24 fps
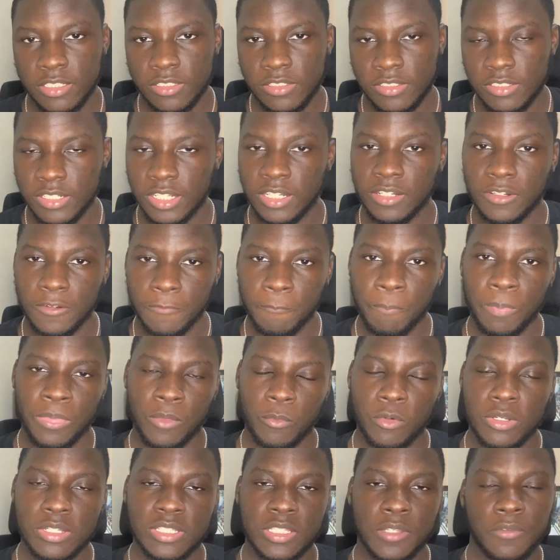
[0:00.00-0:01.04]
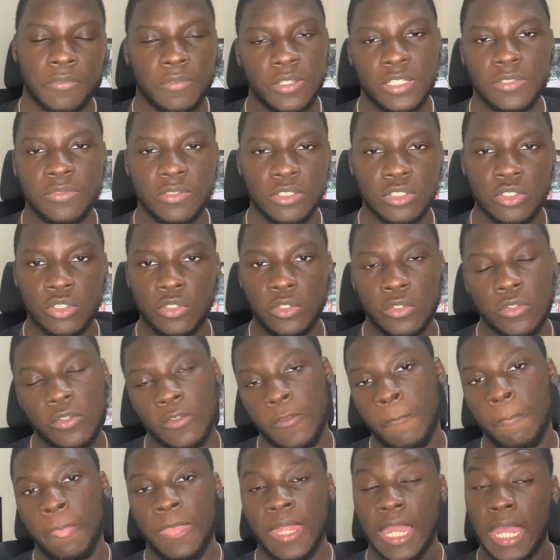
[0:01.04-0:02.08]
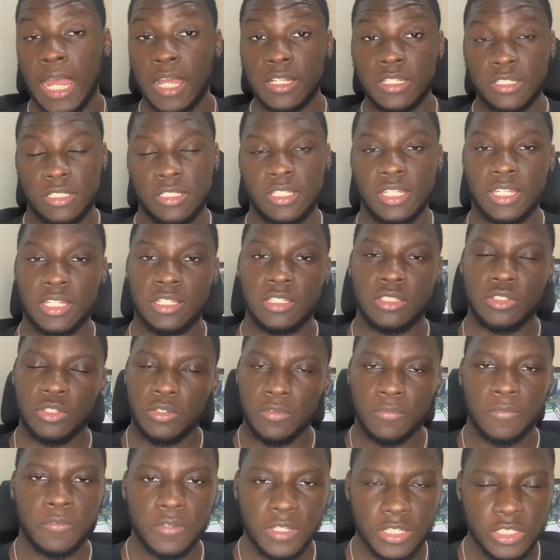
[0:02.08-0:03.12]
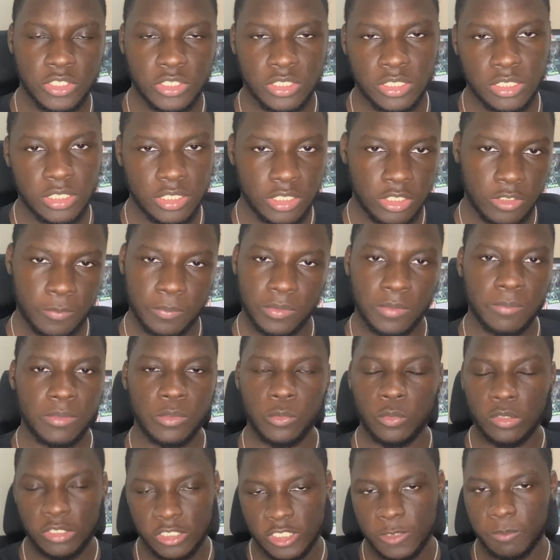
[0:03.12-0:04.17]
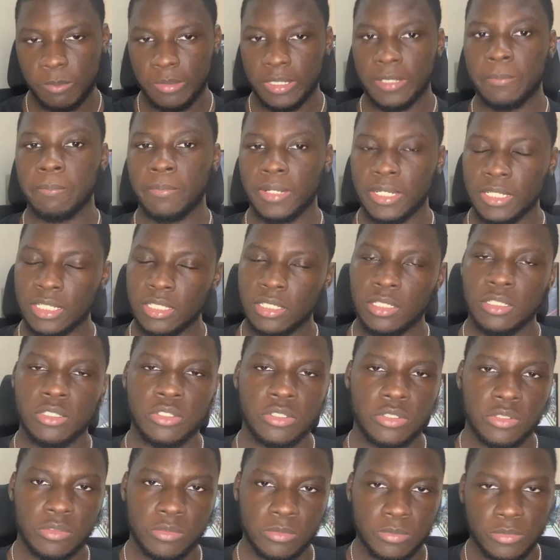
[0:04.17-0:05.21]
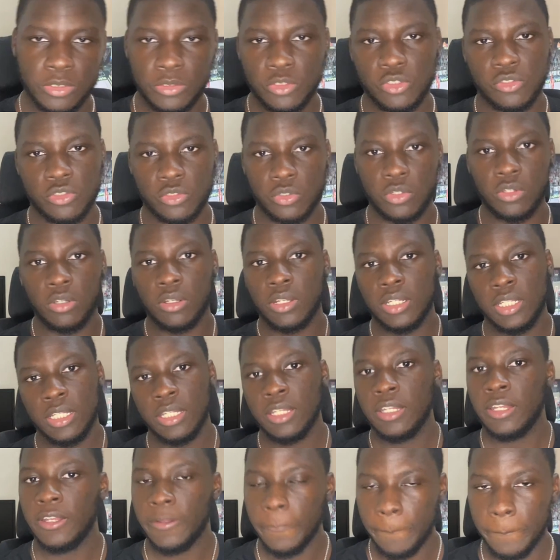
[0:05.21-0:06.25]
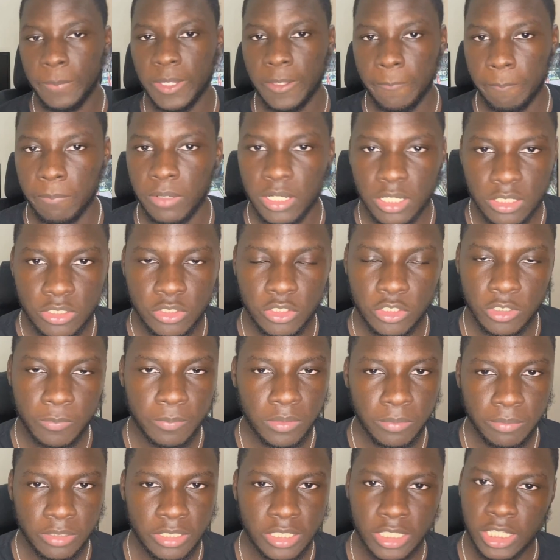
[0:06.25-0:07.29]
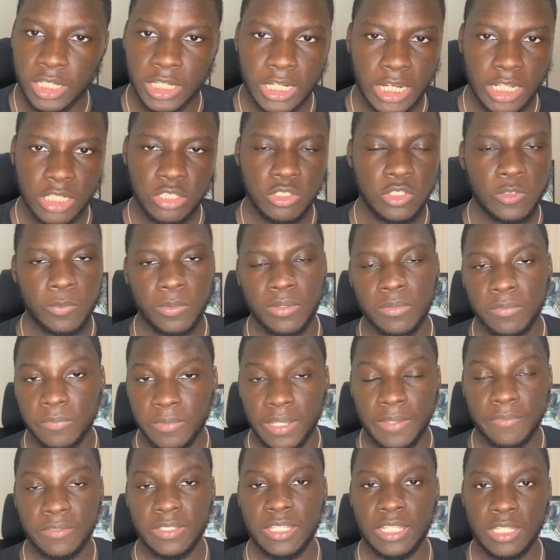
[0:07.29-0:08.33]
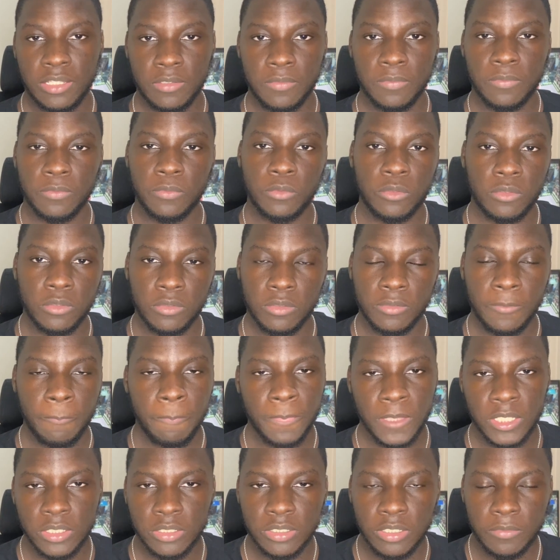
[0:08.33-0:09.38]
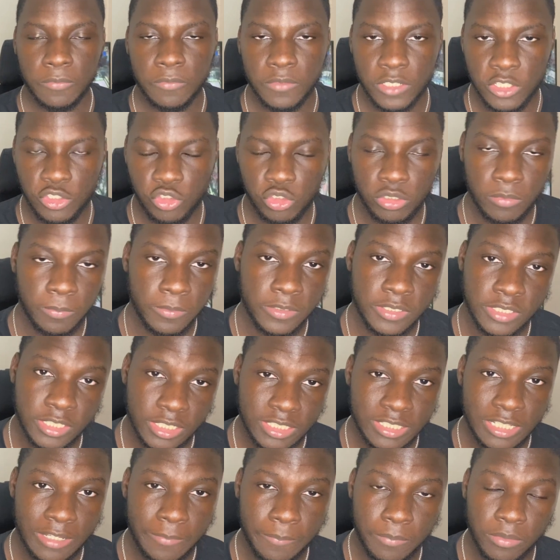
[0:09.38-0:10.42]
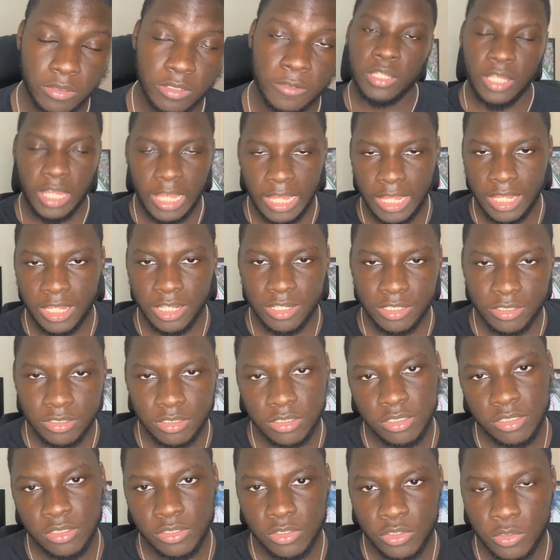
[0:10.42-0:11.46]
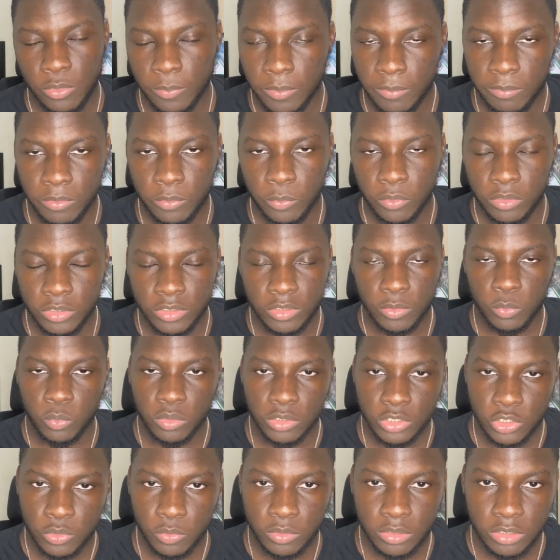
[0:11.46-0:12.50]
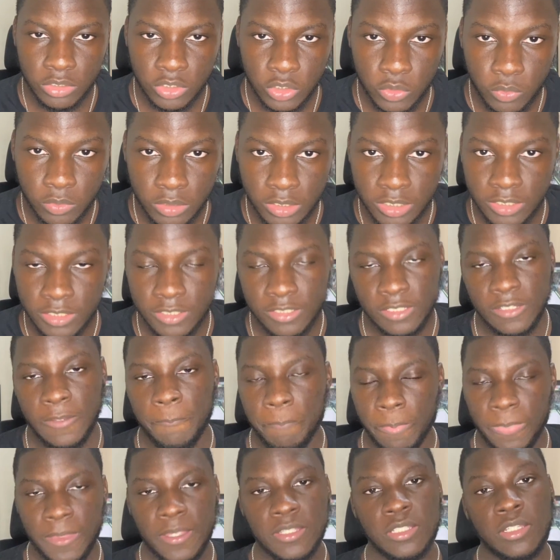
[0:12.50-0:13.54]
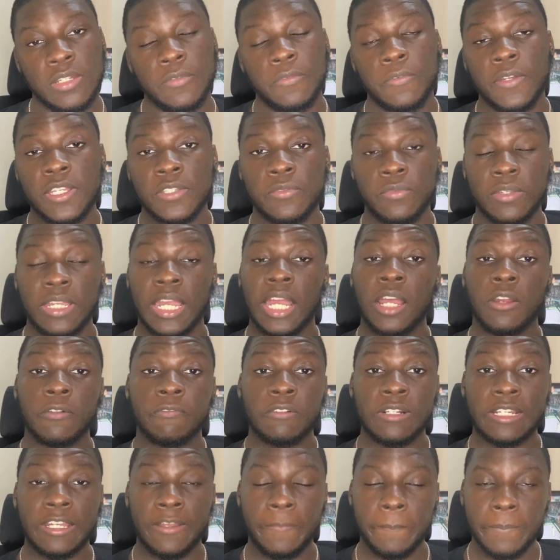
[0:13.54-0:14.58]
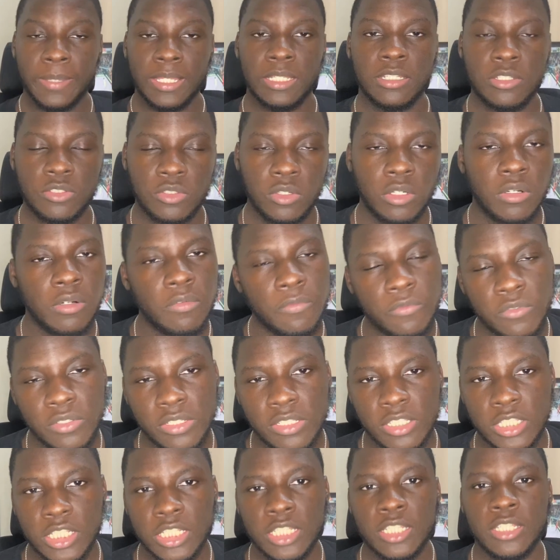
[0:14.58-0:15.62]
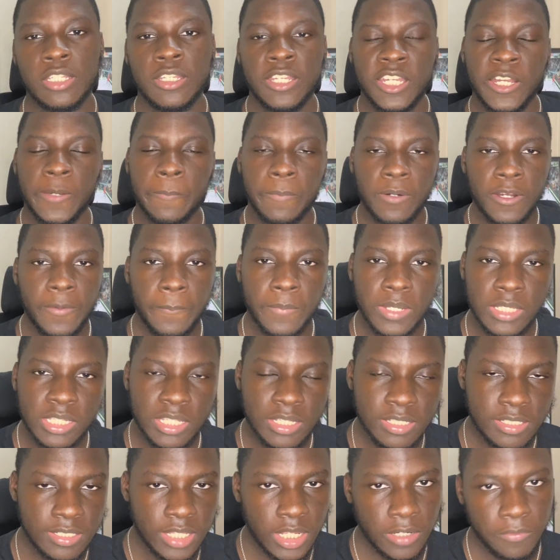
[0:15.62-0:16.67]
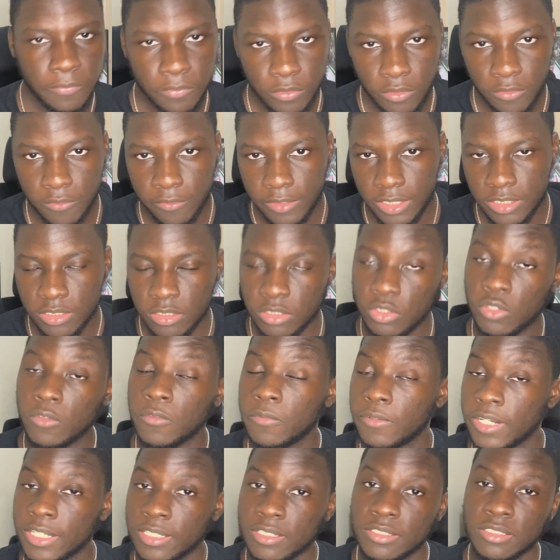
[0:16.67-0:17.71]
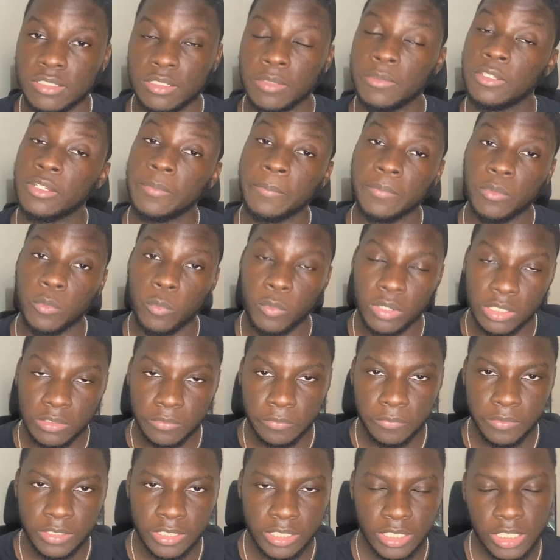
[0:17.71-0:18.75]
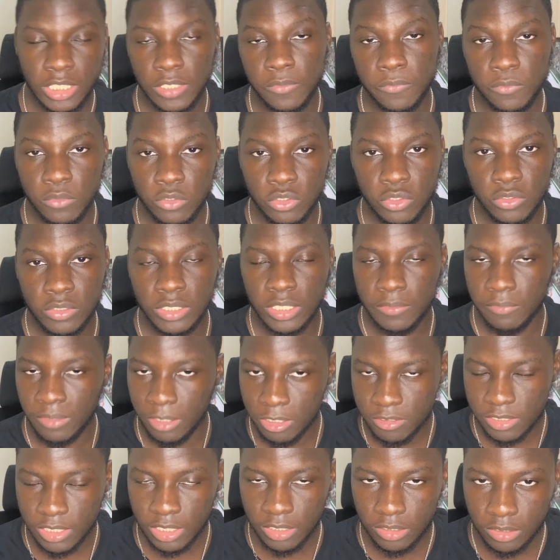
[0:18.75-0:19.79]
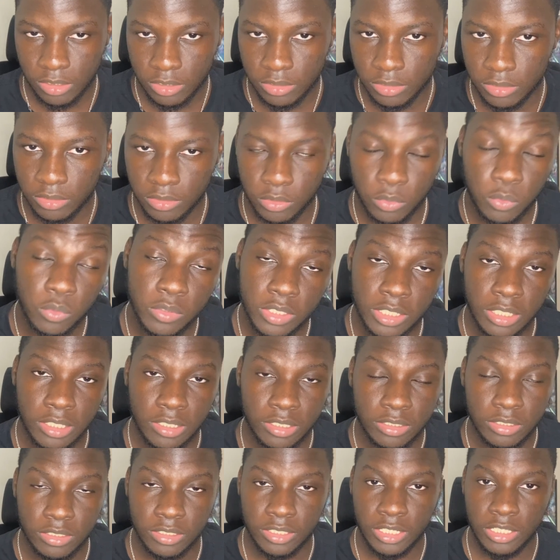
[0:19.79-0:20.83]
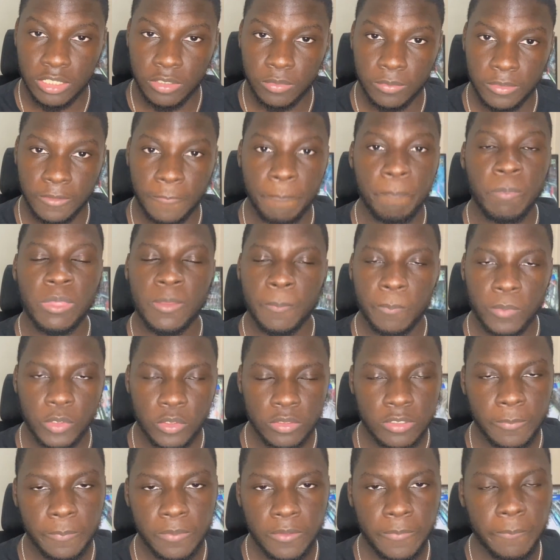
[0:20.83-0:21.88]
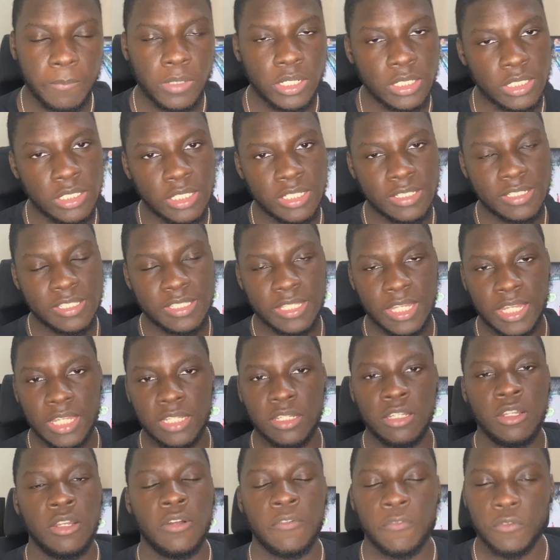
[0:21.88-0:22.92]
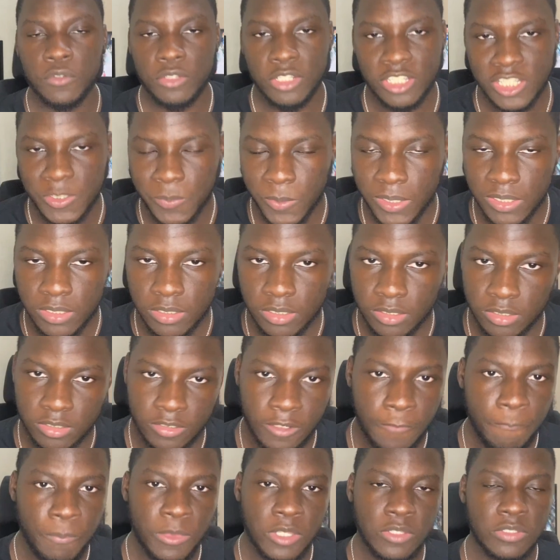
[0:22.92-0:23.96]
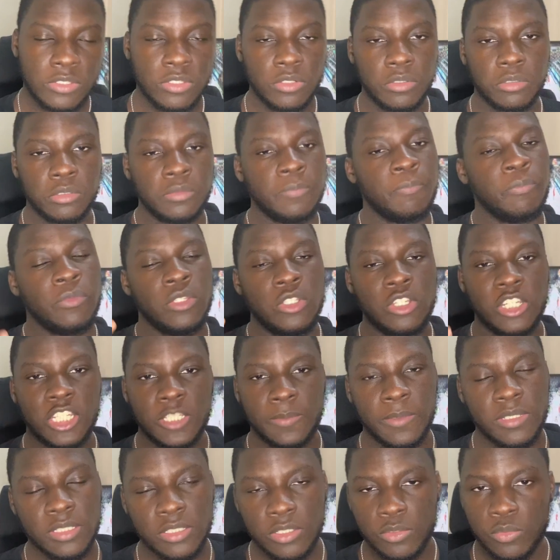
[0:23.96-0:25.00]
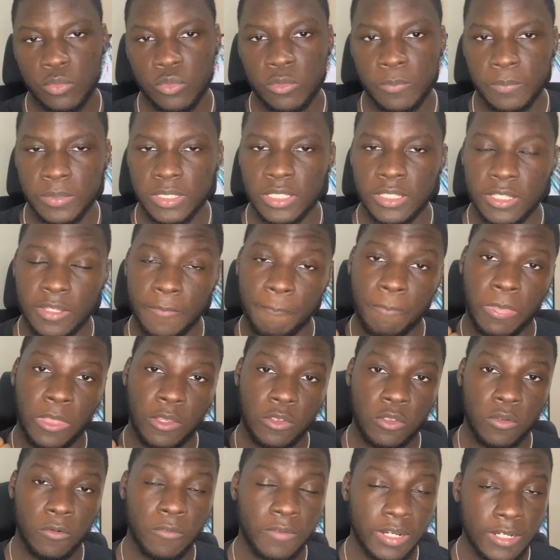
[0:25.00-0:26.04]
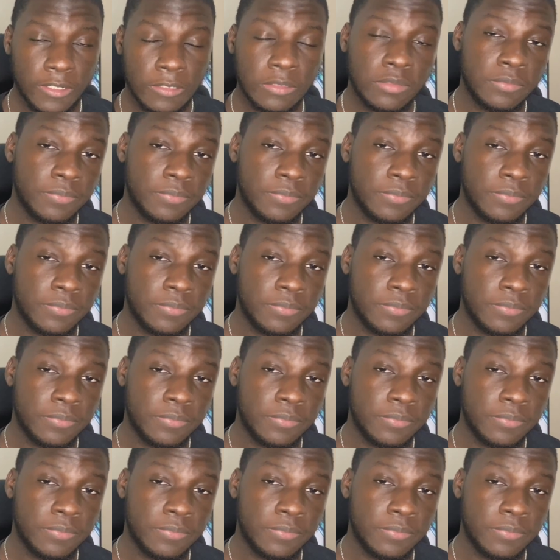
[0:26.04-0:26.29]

now. What is the first thing to do? I understand you're in first year, you probably want to spend money, you just got big bucks, so you probably get like 2.5K for, the first drop in September. And you're probably wondering, what do you want to do with this? So the first thing I would recommend is obviously put money aside for your rent. Your rent is the number one thing if you do live outside London or in London anyway. But you want to put money aside for your expenses. So your expenses will be your rent,